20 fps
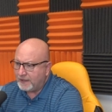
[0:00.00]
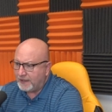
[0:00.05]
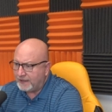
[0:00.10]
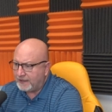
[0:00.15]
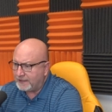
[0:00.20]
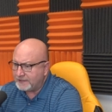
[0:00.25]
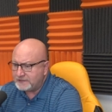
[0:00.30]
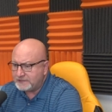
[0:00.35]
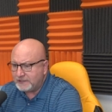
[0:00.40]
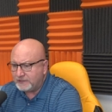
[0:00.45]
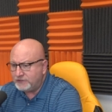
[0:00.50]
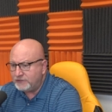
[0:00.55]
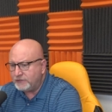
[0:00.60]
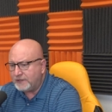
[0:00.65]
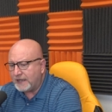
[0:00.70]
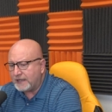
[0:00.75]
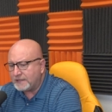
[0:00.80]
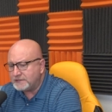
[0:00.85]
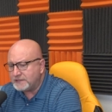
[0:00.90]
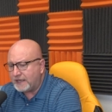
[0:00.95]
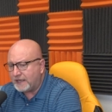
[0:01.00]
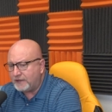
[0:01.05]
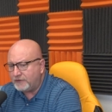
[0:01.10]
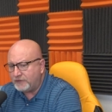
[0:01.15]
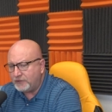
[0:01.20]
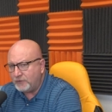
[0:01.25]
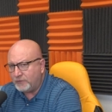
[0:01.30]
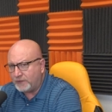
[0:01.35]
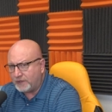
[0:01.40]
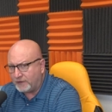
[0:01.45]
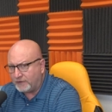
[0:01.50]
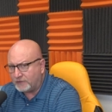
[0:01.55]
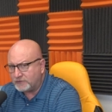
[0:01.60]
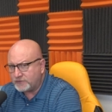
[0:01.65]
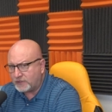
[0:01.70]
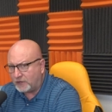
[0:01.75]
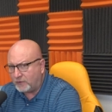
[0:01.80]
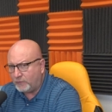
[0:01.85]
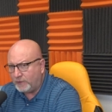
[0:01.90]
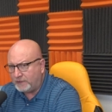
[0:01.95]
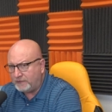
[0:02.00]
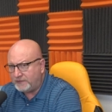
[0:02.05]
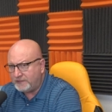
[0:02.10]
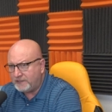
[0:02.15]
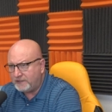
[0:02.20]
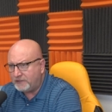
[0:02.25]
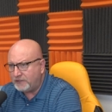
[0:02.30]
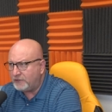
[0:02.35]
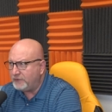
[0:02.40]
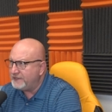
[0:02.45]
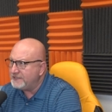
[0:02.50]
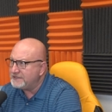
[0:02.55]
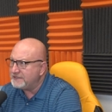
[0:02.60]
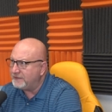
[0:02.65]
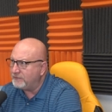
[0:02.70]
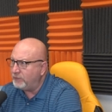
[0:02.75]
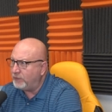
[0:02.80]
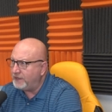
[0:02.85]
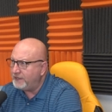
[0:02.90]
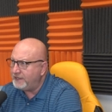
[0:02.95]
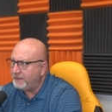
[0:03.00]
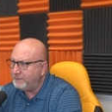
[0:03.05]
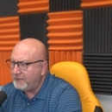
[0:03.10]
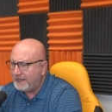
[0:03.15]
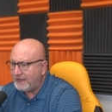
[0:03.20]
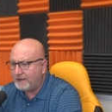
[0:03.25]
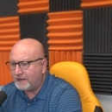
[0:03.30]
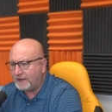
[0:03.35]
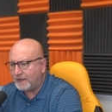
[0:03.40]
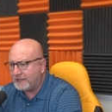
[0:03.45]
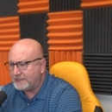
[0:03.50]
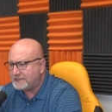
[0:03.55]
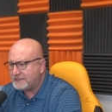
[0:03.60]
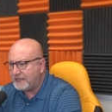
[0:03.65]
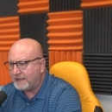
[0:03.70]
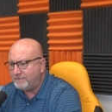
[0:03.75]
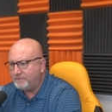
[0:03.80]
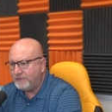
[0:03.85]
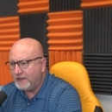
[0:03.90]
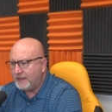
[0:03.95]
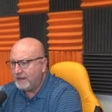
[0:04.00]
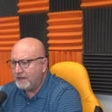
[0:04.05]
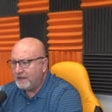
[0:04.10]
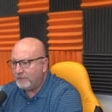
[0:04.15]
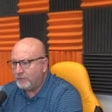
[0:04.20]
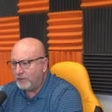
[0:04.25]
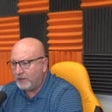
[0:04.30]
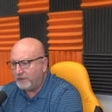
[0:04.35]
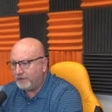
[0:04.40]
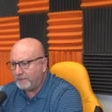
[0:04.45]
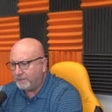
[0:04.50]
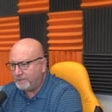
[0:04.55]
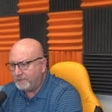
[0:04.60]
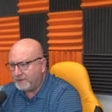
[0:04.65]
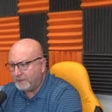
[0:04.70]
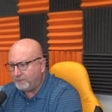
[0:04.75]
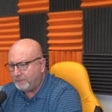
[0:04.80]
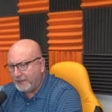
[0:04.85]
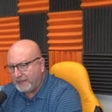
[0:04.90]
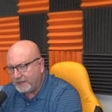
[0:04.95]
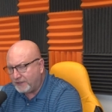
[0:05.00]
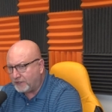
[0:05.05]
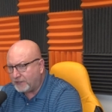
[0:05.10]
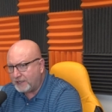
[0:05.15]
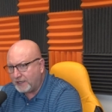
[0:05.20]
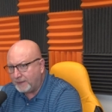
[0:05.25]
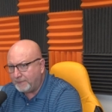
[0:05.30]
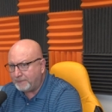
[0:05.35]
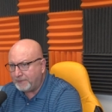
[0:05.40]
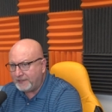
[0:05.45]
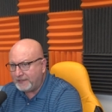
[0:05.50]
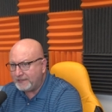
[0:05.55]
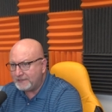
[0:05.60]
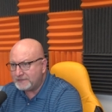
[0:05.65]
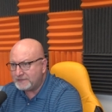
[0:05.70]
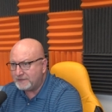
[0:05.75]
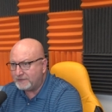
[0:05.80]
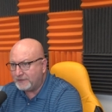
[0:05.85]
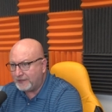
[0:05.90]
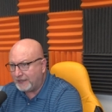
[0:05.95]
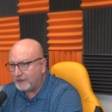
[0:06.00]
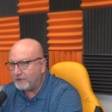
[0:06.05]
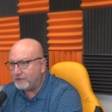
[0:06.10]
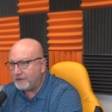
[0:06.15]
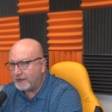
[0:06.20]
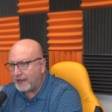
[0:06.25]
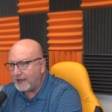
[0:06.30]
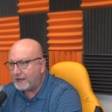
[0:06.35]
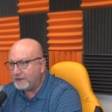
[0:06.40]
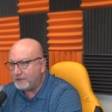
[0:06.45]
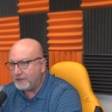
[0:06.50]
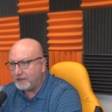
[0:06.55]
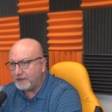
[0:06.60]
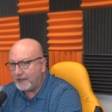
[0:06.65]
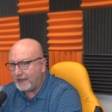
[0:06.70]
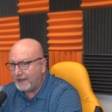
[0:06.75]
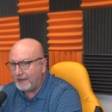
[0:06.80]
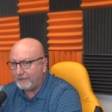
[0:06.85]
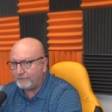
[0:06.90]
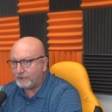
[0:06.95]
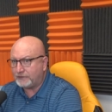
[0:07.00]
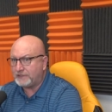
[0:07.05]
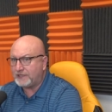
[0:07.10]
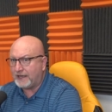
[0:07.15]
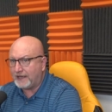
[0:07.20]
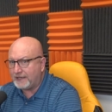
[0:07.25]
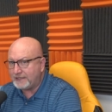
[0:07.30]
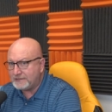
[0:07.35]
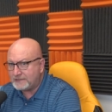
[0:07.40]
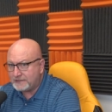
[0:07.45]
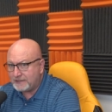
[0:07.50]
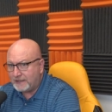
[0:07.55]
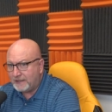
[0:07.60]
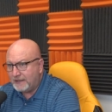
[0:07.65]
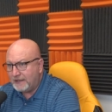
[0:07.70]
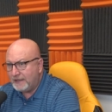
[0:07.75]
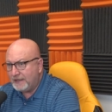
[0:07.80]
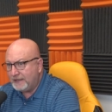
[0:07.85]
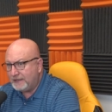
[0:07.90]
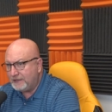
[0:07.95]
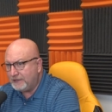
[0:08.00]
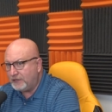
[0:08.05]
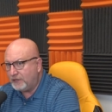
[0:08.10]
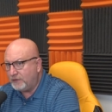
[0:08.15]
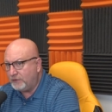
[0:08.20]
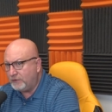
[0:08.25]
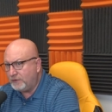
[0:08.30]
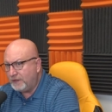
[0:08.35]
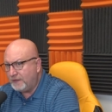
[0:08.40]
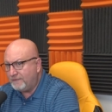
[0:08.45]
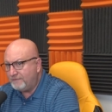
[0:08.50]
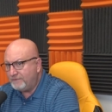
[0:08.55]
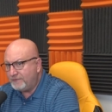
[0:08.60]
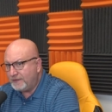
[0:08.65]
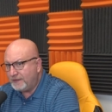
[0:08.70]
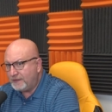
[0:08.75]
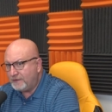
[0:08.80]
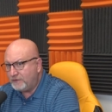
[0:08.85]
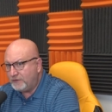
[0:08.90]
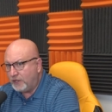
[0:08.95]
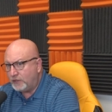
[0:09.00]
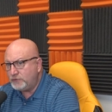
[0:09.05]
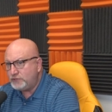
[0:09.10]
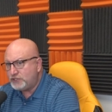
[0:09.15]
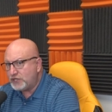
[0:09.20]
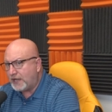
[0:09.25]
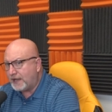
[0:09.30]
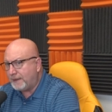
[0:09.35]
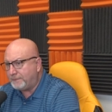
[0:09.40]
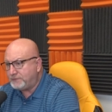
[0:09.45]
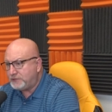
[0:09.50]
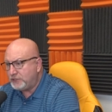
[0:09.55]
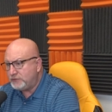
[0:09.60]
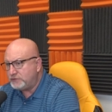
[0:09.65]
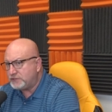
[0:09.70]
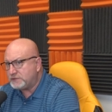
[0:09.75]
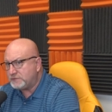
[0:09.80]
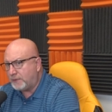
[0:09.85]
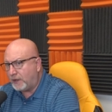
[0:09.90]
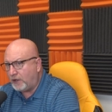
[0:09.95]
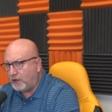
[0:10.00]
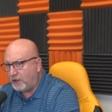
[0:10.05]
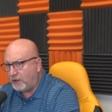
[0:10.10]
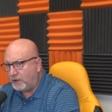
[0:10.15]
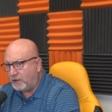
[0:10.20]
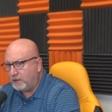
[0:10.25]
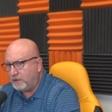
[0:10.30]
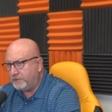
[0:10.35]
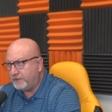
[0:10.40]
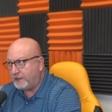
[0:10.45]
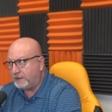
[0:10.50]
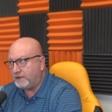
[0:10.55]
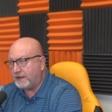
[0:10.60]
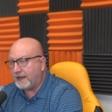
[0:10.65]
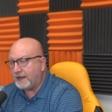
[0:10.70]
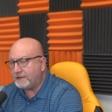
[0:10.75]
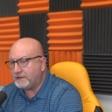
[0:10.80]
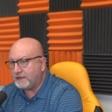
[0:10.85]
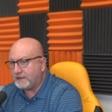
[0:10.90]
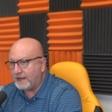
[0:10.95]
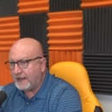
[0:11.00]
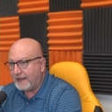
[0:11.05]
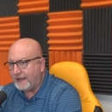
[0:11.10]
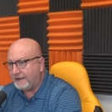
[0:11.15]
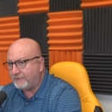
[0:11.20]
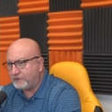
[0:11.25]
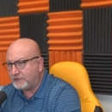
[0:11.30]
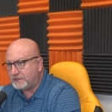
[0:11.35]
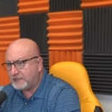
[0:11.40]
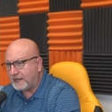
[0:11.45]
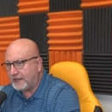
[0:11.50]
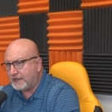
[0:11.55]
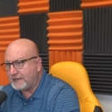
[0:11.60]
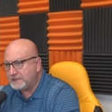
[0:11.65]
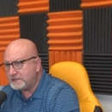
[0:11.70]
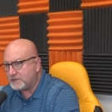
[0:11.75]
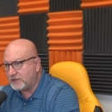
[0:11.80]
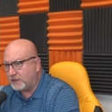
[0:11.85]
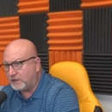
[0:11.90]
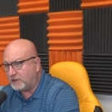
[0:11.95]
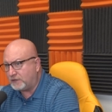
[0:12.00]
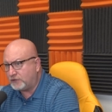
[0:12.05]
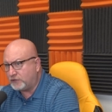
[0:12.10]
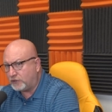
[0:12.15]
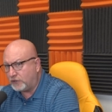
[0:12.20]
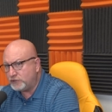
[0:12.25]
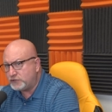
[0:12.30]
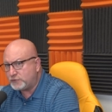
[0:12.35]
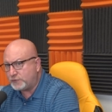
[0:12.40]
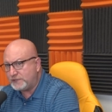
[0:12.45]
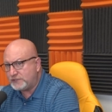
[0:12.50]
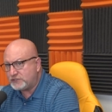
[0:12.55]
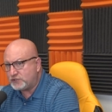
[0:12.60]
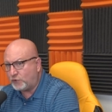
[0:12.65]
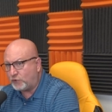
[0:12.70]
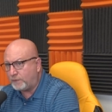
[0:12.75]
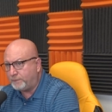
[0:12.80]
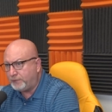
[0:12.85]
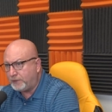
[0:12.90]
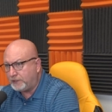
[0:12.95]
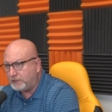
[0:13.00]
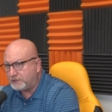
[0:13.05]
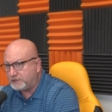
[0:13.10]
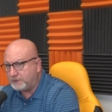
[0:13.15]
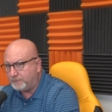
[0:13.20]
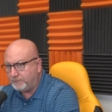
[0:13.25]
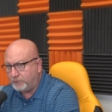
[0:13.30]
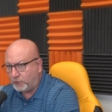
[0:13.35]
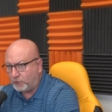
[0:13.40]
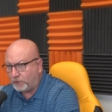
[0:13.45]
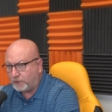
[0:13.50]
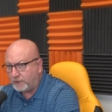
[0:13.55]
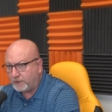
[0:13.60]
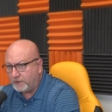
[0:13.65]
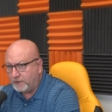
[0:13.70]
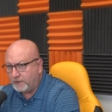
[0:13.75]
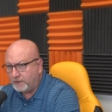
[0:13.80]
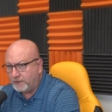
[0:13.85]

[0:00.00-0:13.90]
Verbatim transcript: And I said, You guys got to do what others aren't willing to do. He said, What do you mean? I said, Well, the, the bigger companies, they're not going to advertise, you know, no job too small. They're not going to advertise on a grocery store bulletin board.